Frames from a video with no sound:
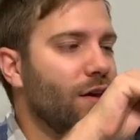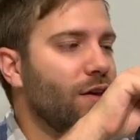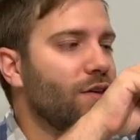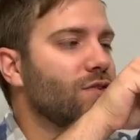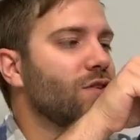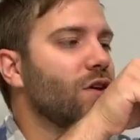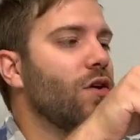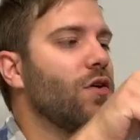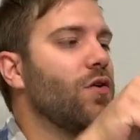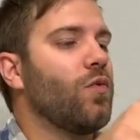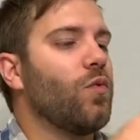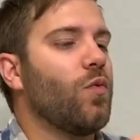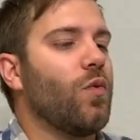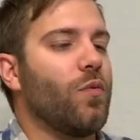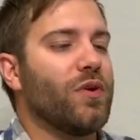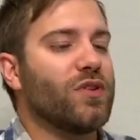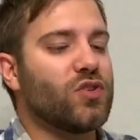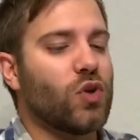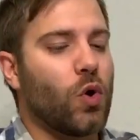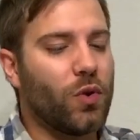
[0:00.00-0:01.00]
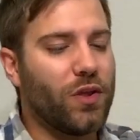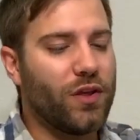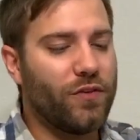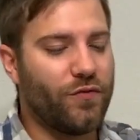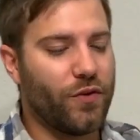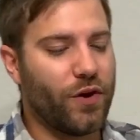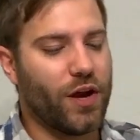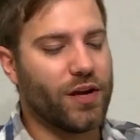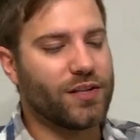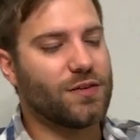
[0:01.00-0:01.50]
So we totally
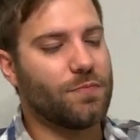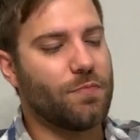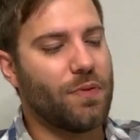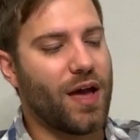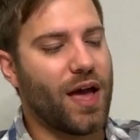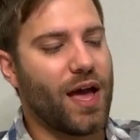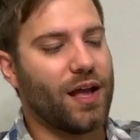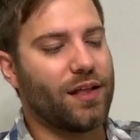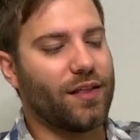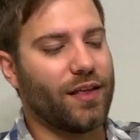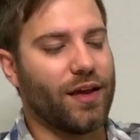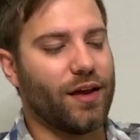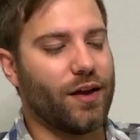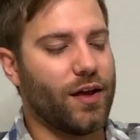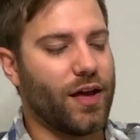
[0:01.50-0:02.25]
forgot to pack like an